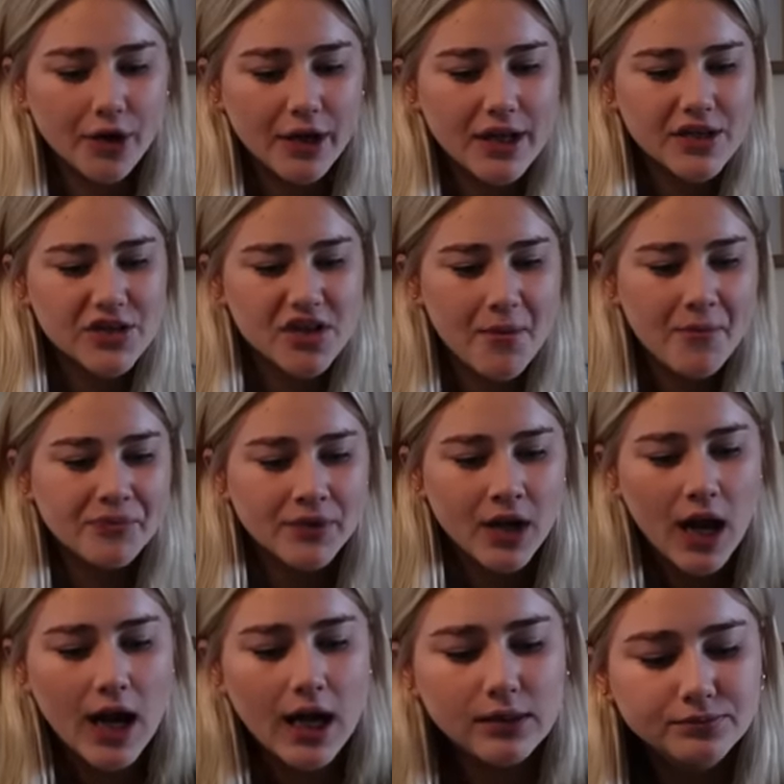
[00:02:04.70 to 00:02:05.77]
goodies.
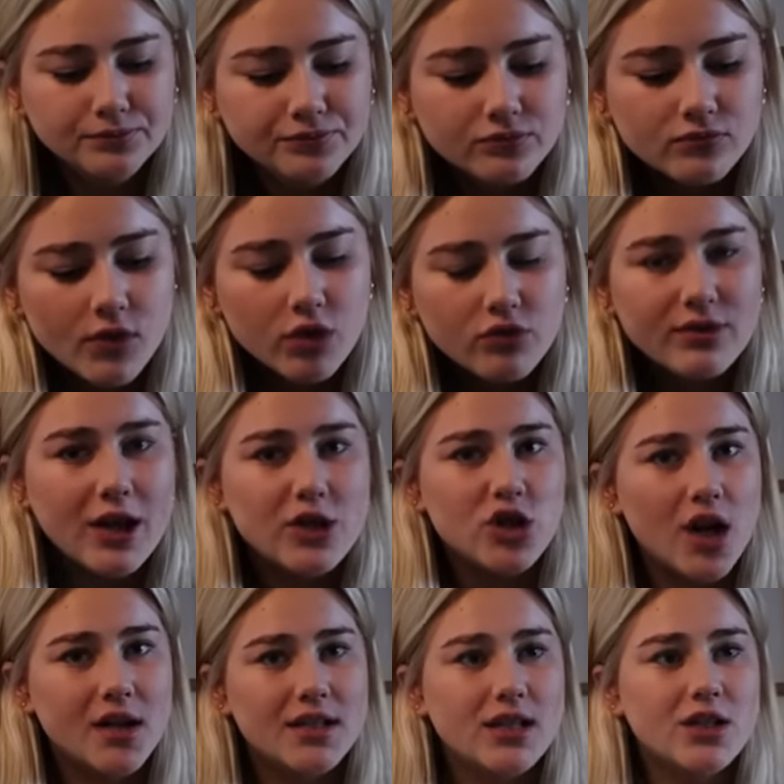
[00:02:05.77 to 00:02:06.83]
They
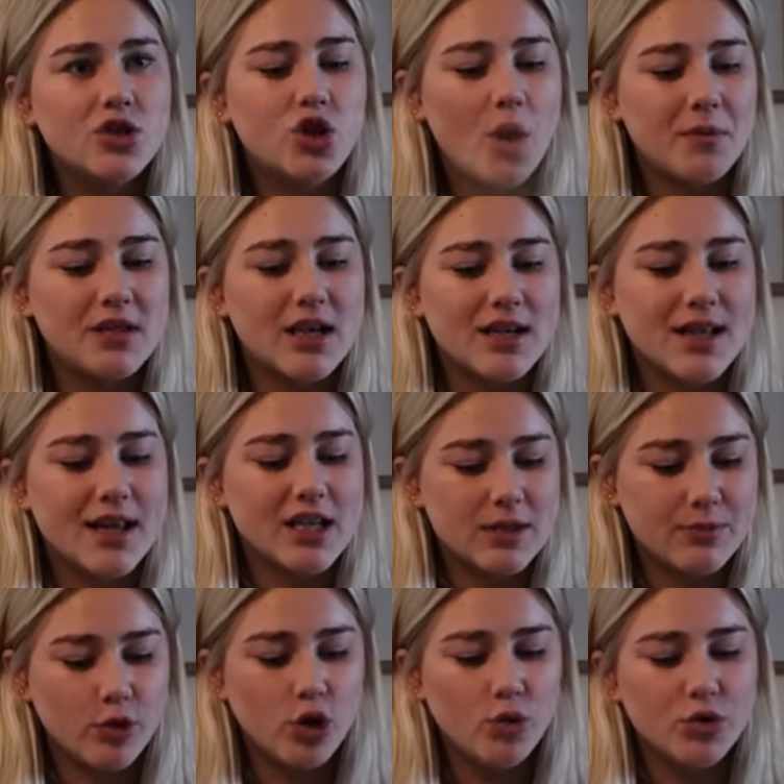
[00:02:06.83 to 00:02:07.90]
chucked in chopsticks and a
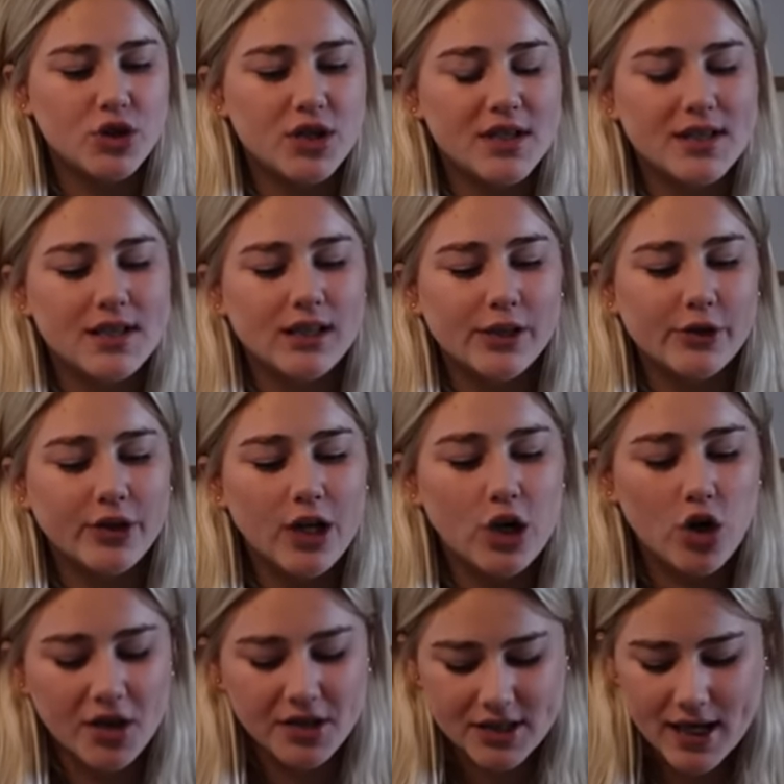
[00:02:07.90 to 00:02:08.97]
spoon, which is literally a
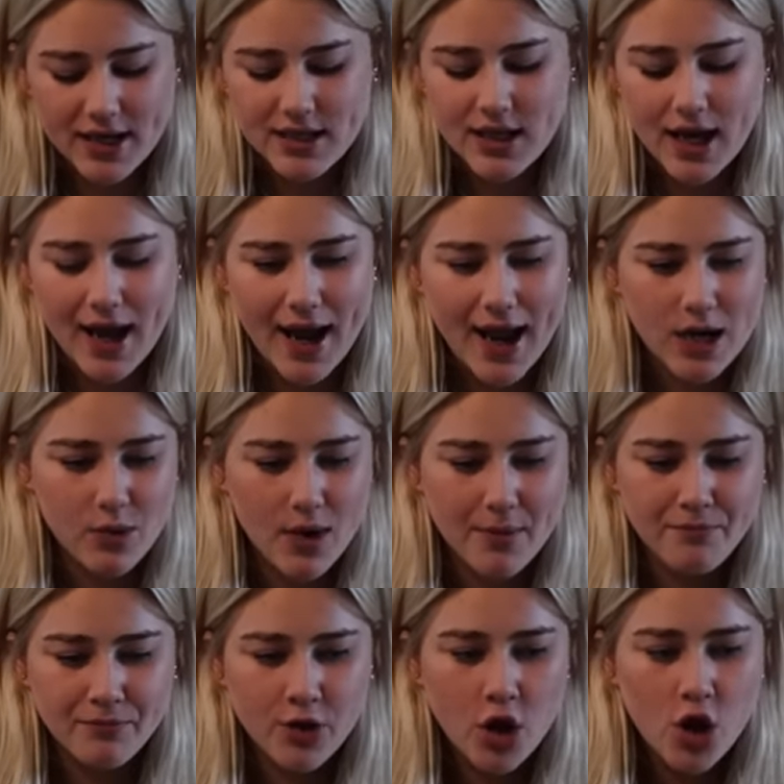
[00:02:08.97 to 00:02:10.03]
godsend. I hate
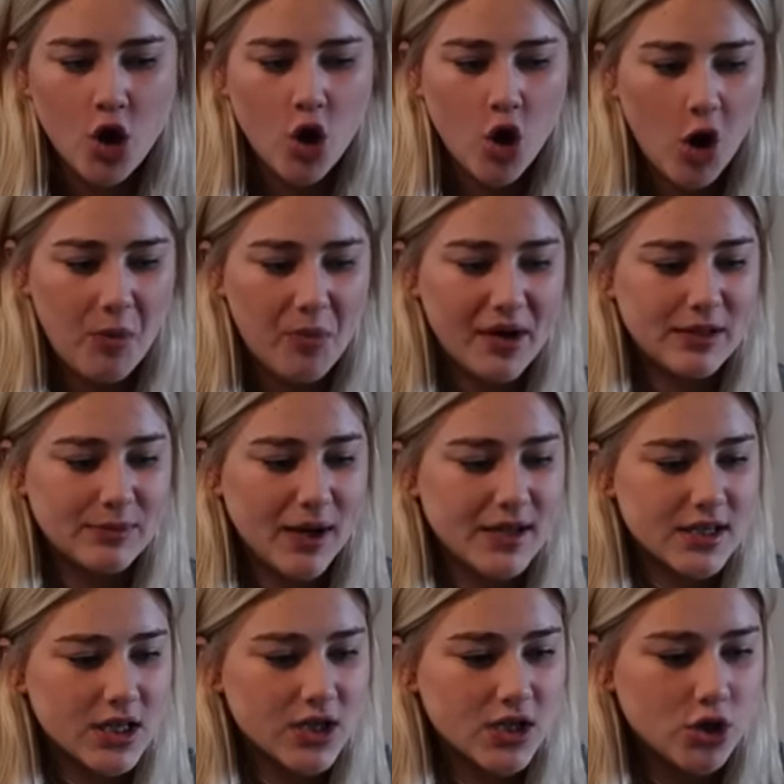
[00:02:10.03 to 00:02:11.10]
when Uber Eats
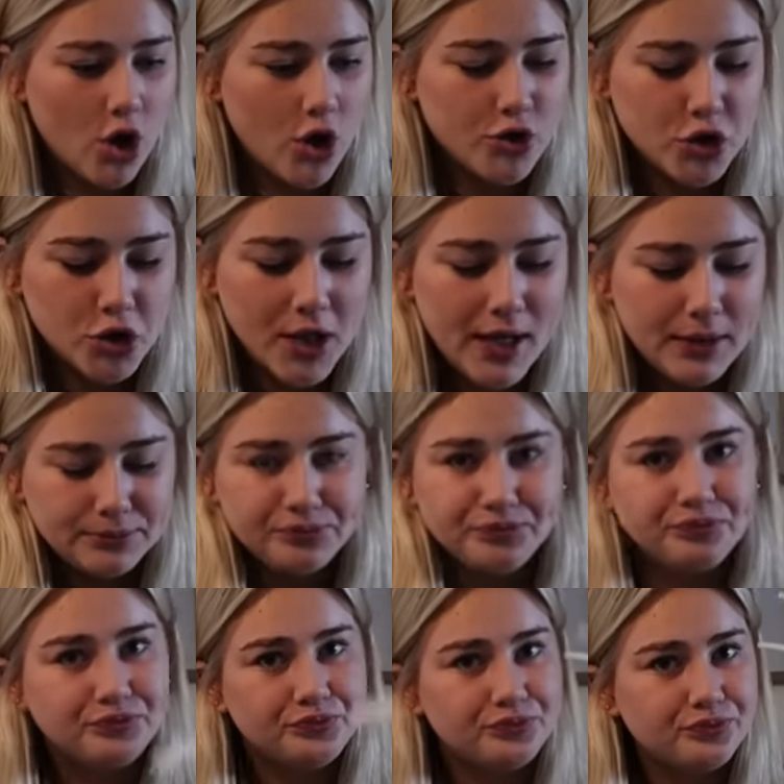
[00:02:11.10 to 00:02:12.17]
places don't do that.
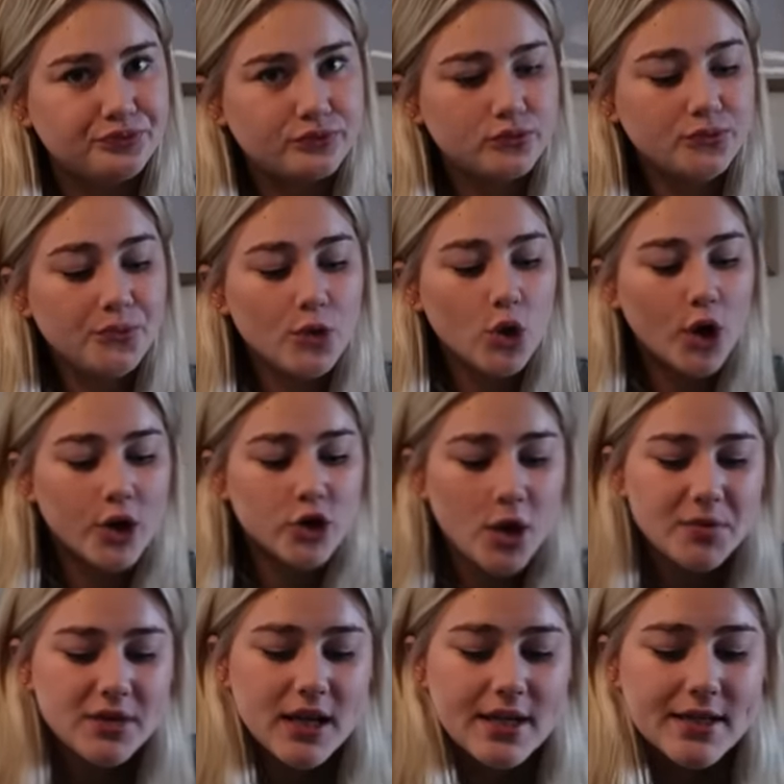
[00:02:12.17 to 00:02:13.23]
Got our
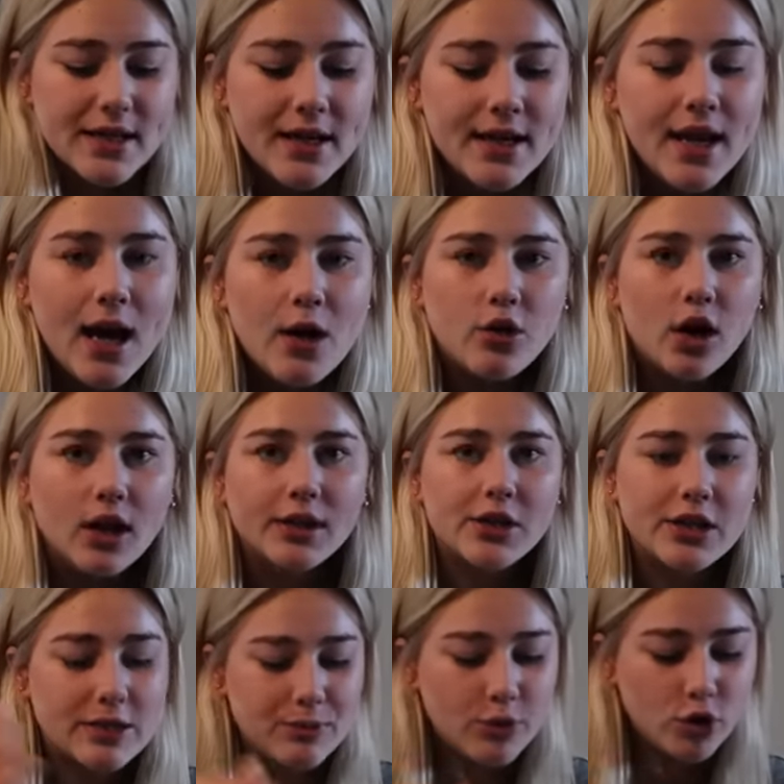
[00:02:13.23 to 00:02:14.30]
chopsticks, got a little
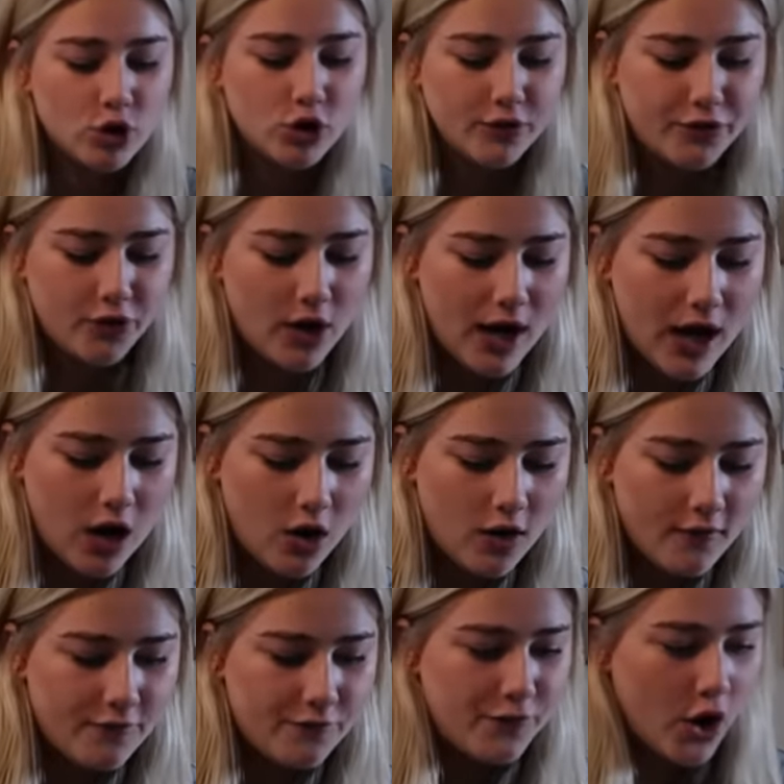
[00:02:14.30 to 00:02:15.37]
spoon for
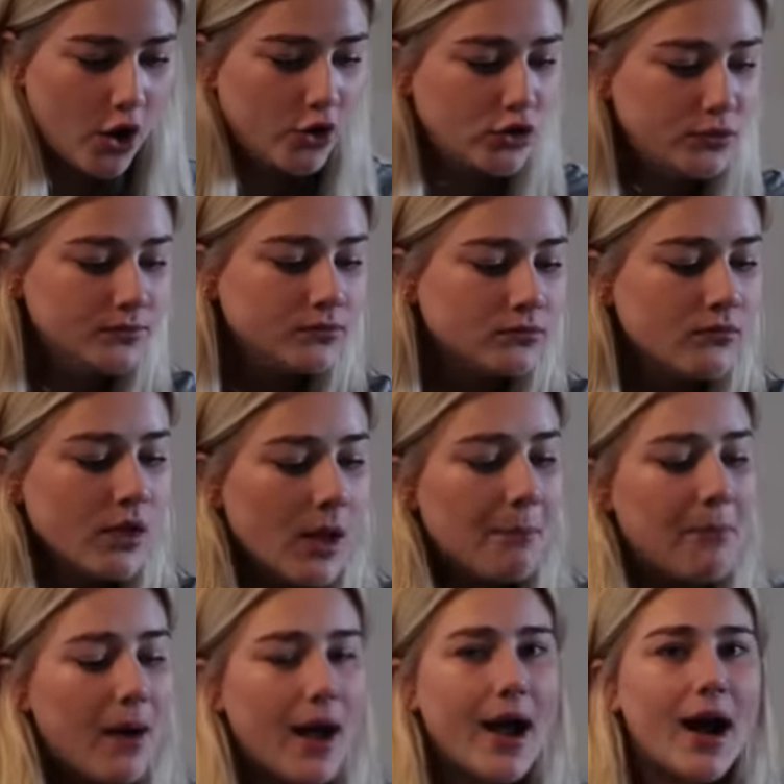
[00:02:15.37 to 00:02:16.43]
our faux.
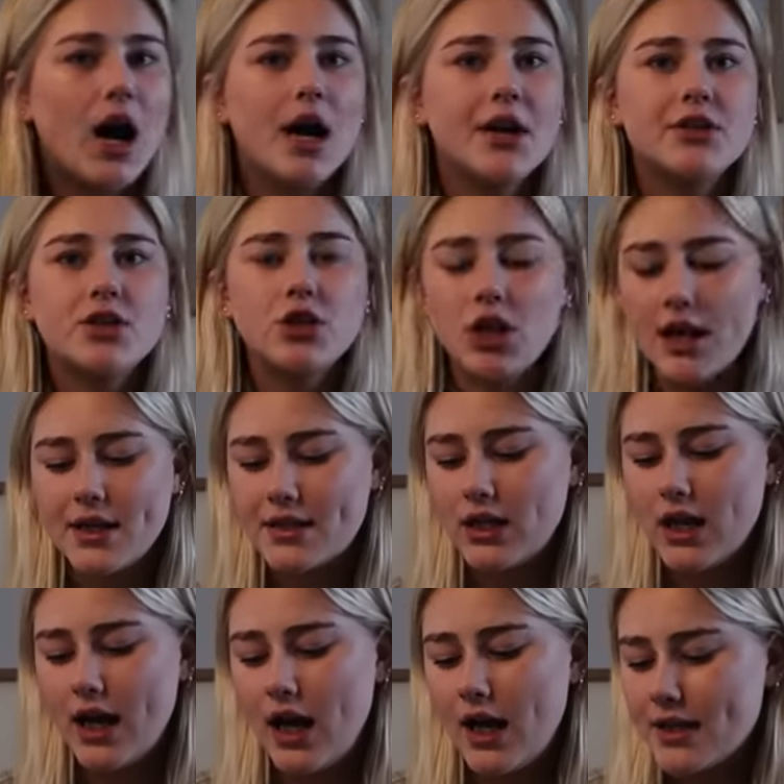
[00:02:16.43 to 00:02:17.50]
But I asked you guys to
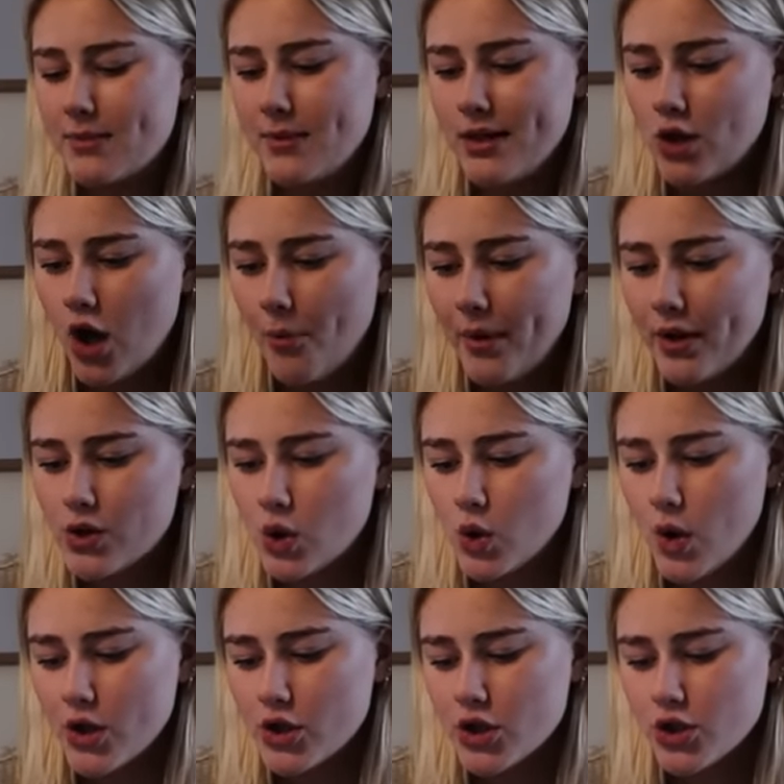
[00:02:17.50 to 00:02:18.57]
kind of ask me topics or
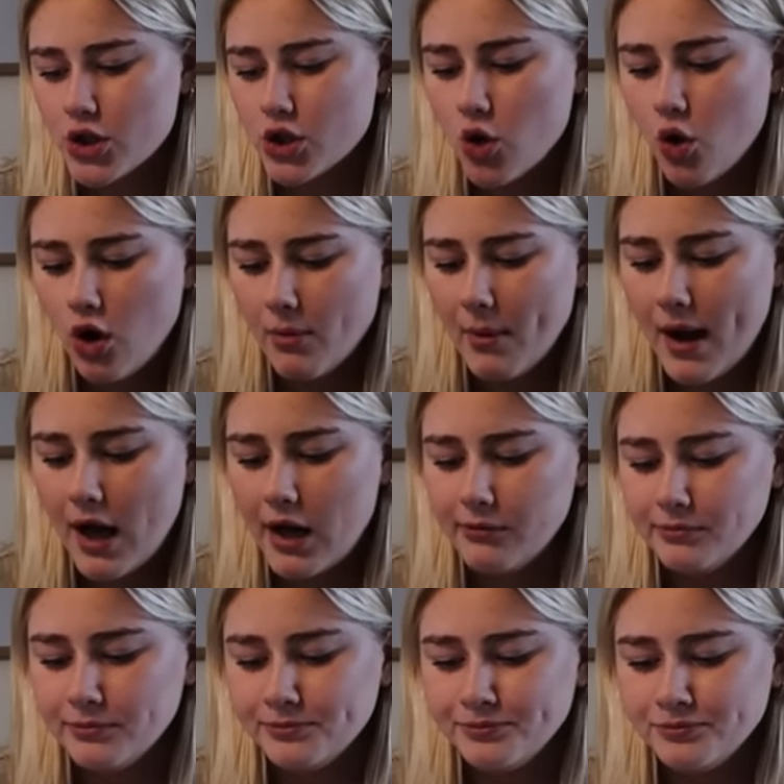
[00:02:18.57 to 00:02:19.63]
questions to talk about